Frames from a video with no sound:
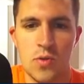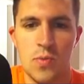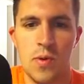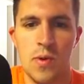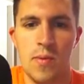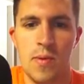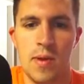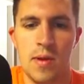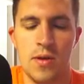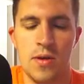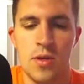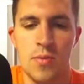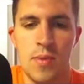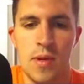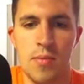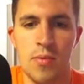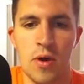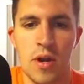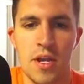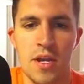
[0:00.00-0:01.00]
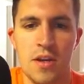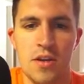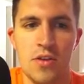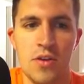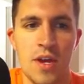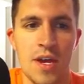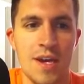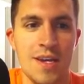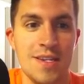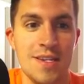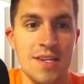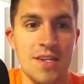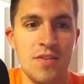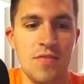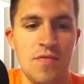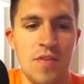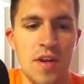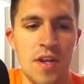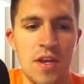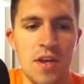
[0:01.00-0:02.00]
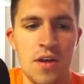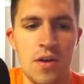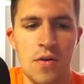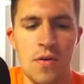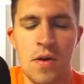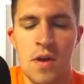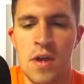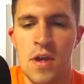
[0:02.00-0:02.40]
to be bringing you guys this video.